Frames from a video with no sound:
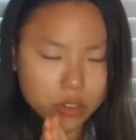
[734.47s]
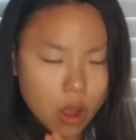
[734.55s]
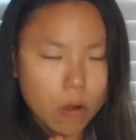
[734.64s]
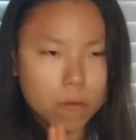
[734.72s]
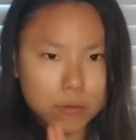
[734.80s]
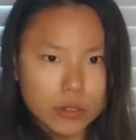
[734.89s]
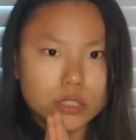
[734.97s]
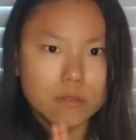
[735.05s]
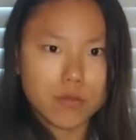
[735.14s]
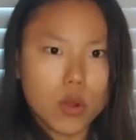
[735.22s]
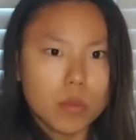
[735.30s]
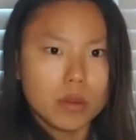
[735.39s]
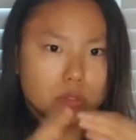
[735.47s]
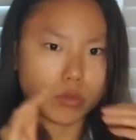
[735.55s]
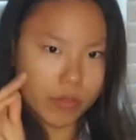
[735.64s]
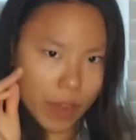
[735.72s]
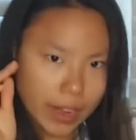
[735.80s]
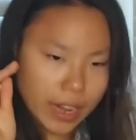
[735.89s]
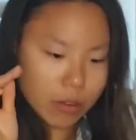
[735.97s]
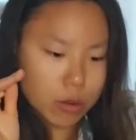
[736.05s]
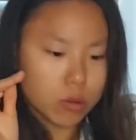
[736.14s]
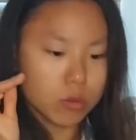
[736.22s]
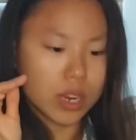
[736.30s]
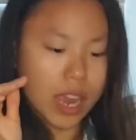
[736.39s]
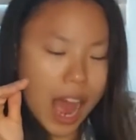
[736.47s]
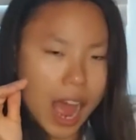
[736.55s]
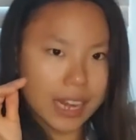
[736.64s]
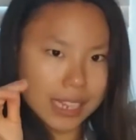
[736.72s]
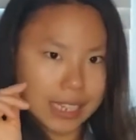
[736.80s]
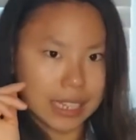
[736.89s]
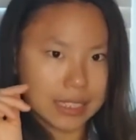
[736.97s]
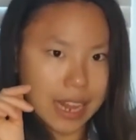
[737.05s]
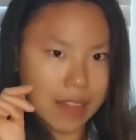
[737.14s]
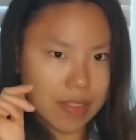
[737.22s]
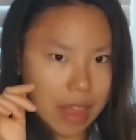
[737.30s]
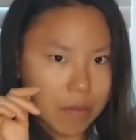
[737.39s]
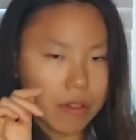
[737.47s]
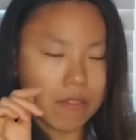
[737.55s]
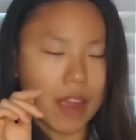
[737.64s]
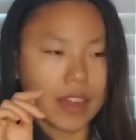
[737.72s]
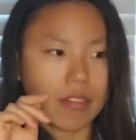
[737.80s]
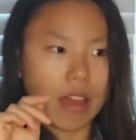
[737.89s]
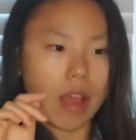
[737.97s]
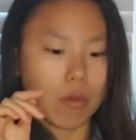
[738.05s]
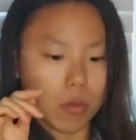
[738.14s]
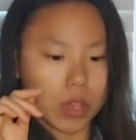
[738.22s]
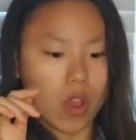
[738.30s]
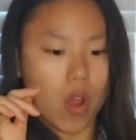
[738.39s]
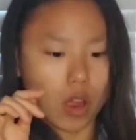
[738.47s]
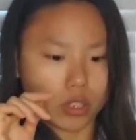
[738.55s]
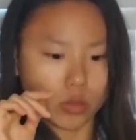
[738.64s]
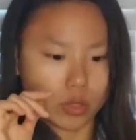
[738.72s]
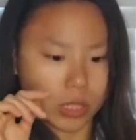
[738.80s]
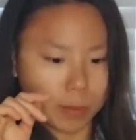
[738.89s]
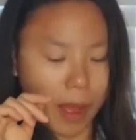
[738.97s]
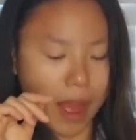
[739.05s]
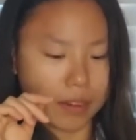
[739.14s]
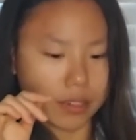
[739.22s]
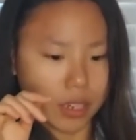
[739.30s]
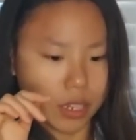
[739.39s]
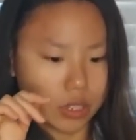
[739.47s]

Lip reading: No, first and foremost, we find out who God is, and then we find out how we ought to respond.